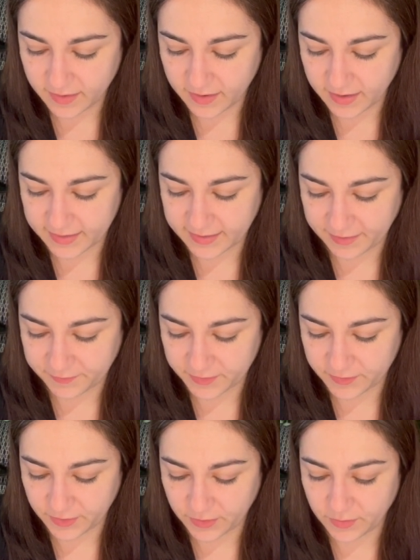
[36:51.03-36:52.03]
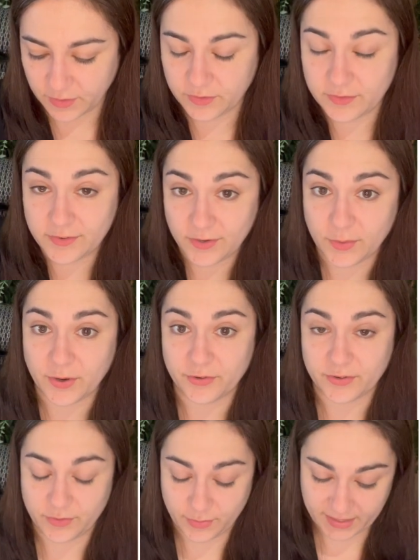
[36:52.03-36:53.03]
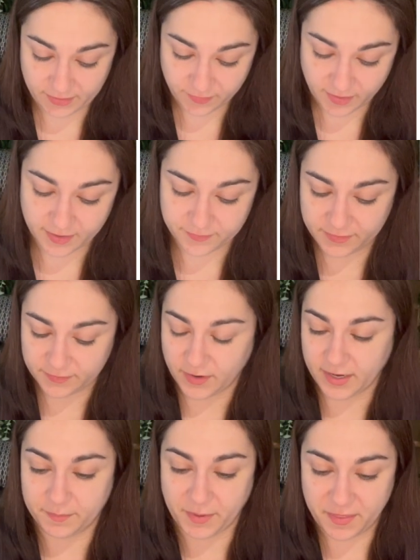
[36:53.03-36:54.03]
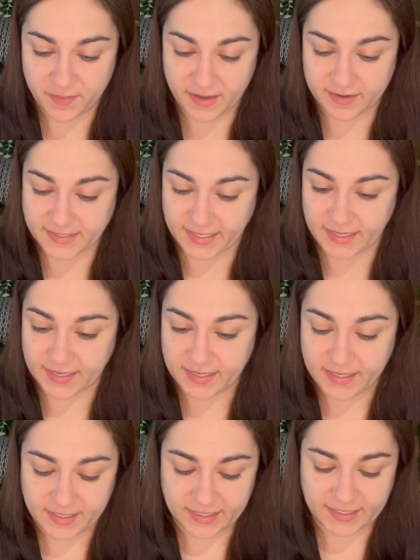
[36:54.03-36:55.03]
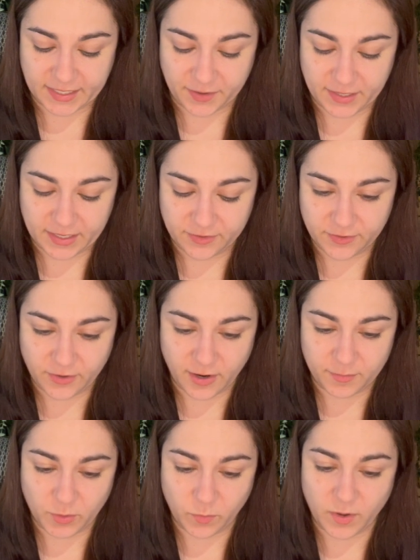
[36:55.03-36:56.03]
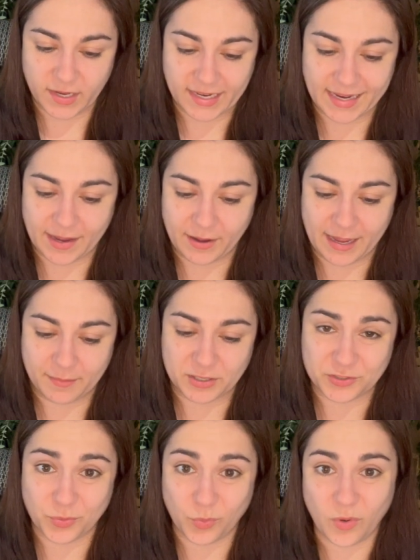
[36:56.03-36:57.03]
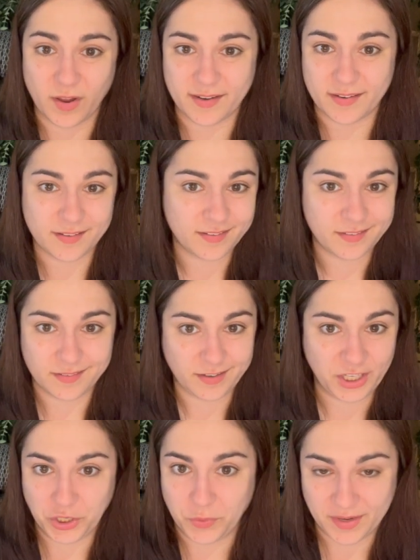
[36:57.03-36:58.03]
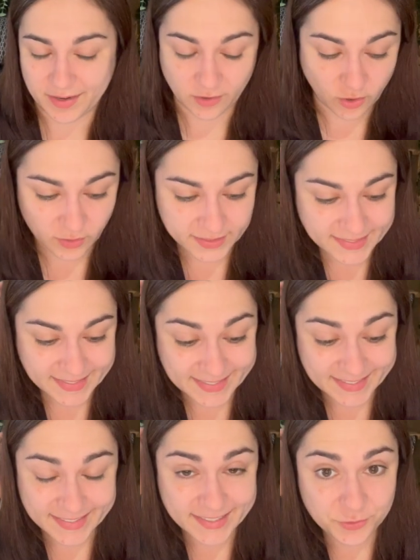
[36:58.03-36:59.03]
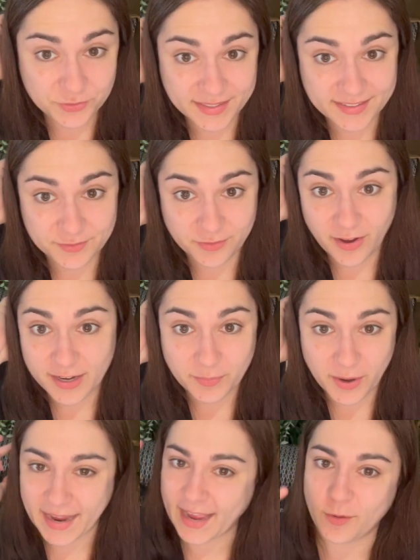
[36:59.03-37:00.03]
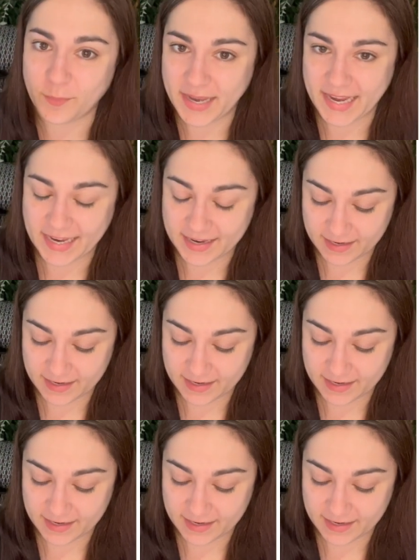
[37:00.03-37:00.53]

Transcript: I'd have to do 225 divided by 30. So each time you're working out how much 1 unit cost is, you just divide by how many